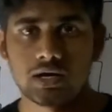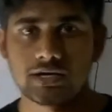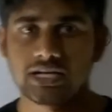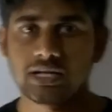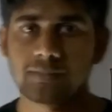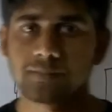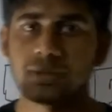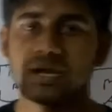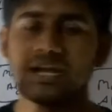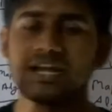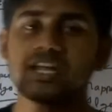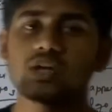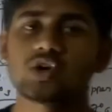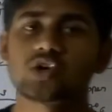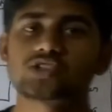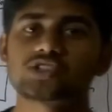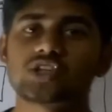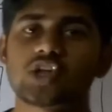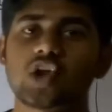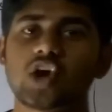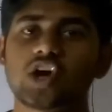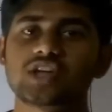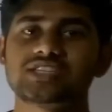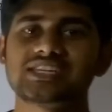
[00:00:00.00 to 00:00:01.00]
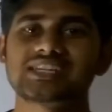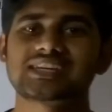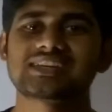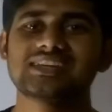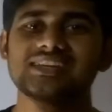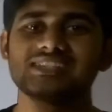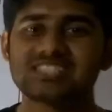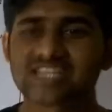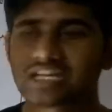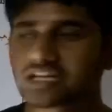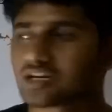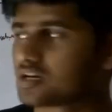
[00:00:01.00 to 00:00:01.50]
depending on the logic
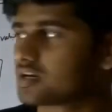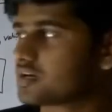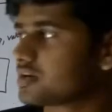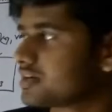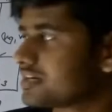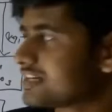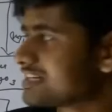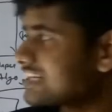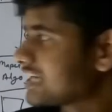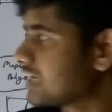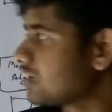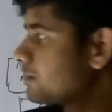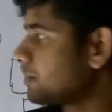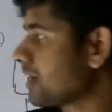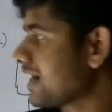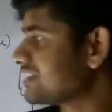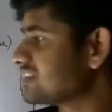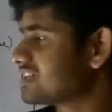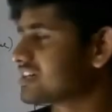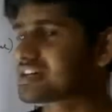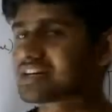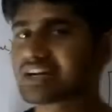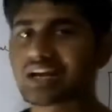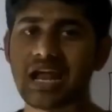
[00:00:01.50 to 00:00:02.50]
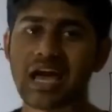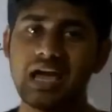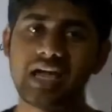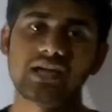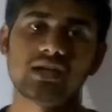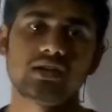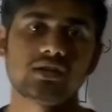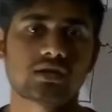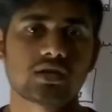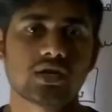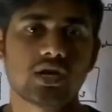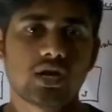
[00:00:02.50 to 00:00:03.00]
written by the
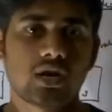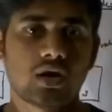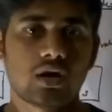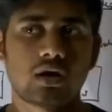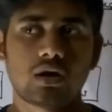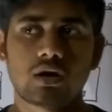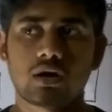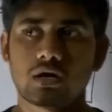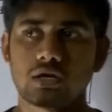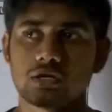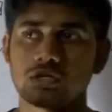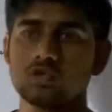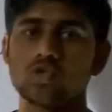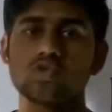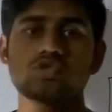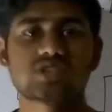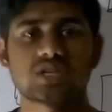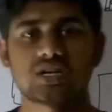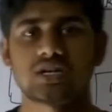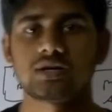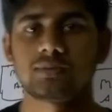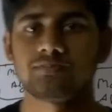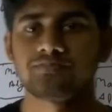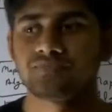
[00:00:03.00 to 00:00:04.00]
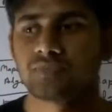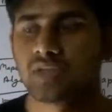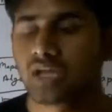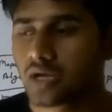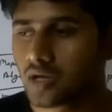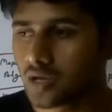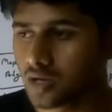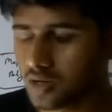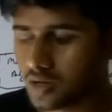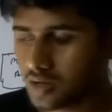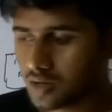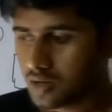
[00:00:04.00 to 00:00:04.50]
client user,
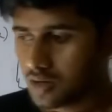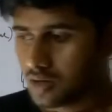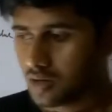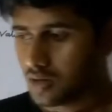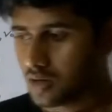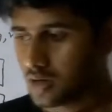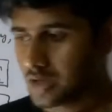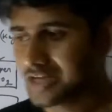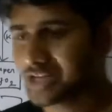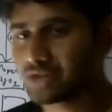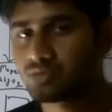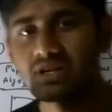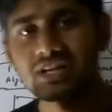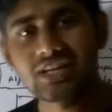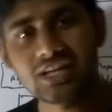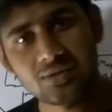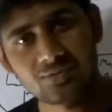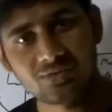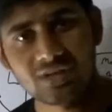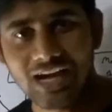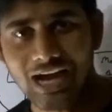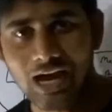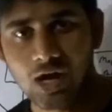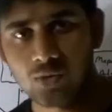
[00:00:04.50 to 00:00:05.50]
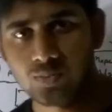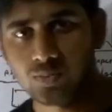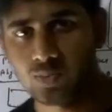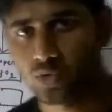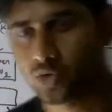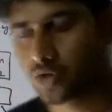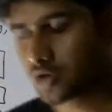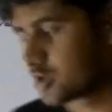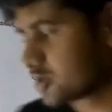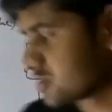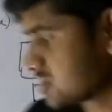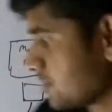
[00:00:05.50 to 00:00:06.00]
it will give the
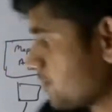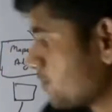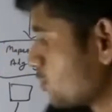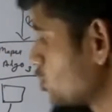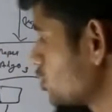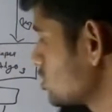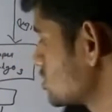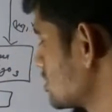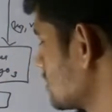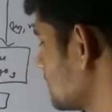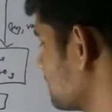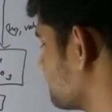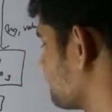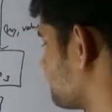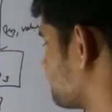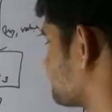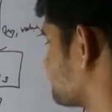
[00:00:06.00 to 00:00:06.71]
output. Suppose